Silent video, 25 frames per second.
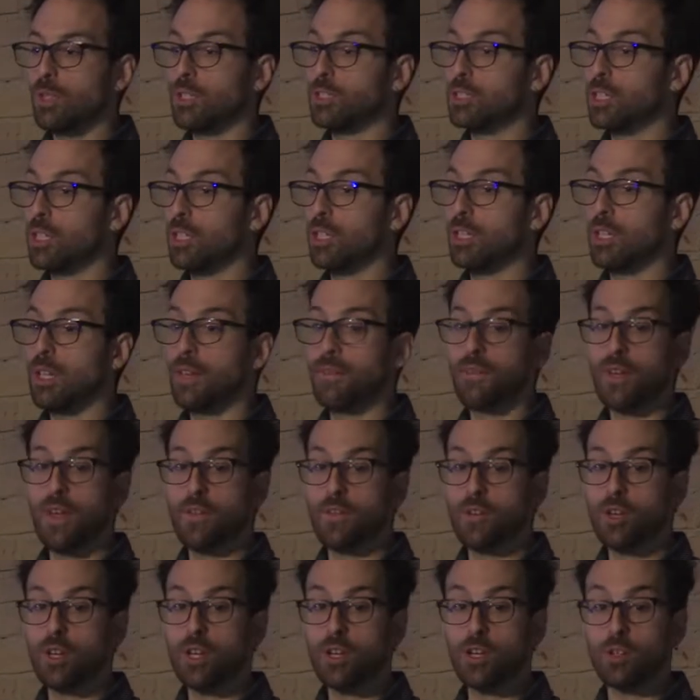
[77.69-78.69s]
so
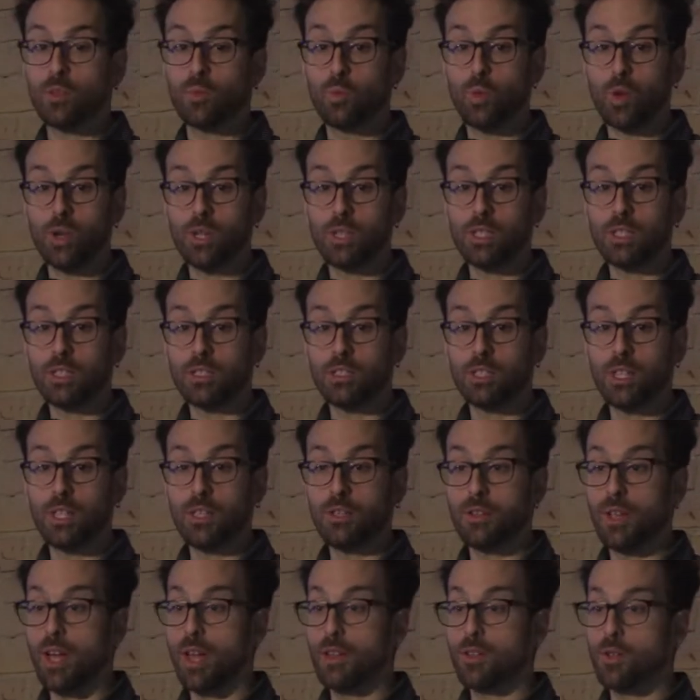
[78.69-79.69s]
if you cannot work so
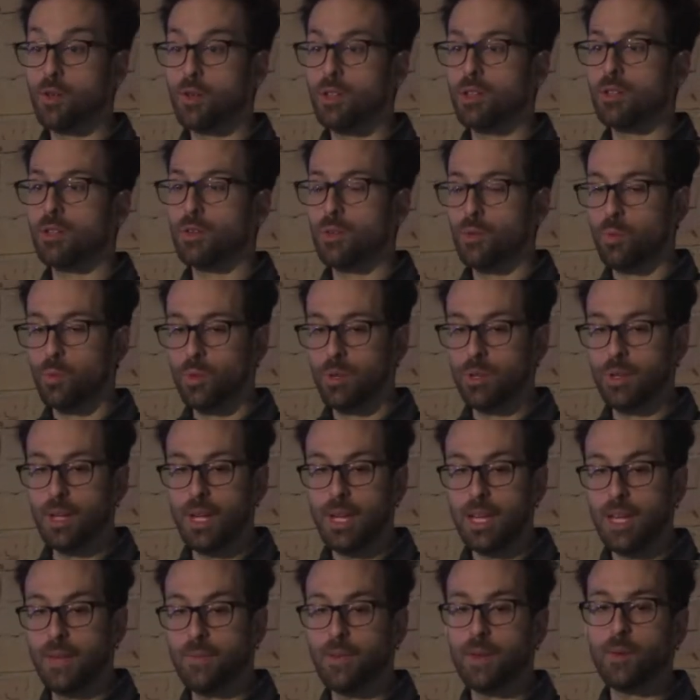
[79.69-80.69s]
and you're
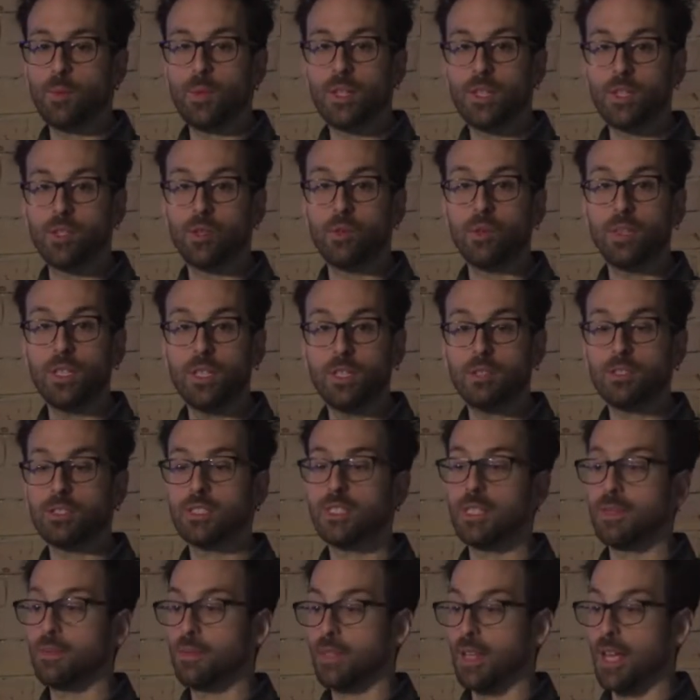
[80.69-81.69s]
living with 2 years
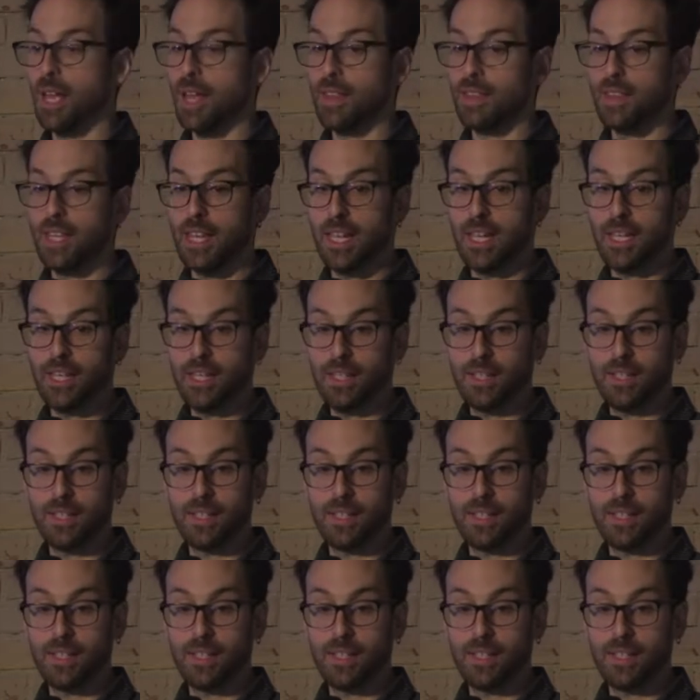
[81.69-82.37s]
a day,